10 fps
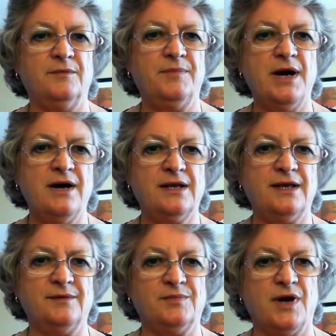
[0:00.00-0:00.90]

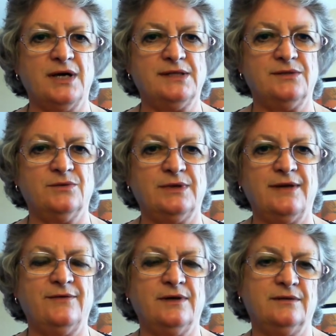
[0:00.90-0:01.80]
parking prices or
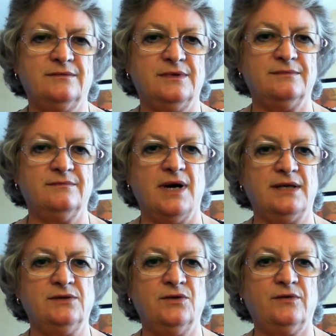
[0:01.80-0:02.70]
whatever that might
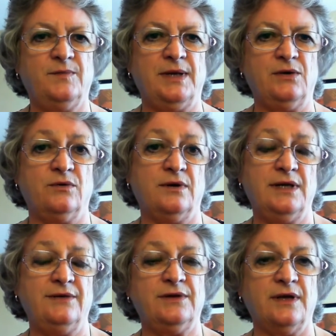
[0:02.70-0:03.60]
not have been, or
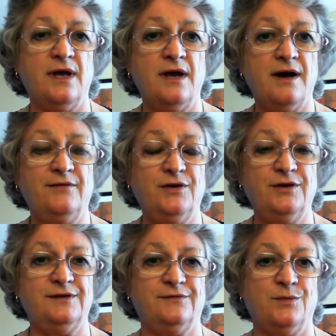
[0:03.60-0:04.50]
even I've
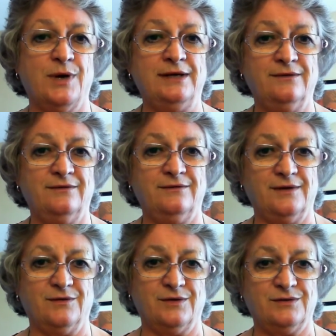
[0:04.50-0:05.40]
heard of one
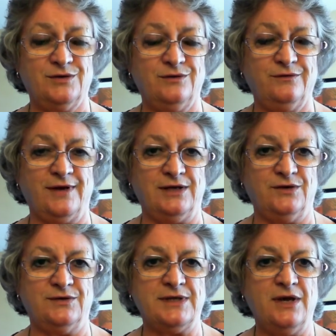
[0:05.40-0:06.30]
or two
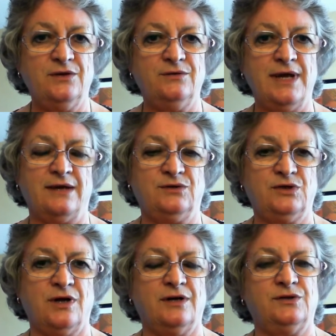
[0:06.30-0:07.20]
venues who now
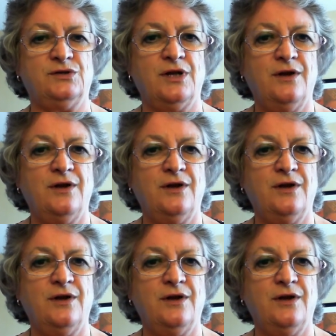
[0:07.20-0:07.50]
charge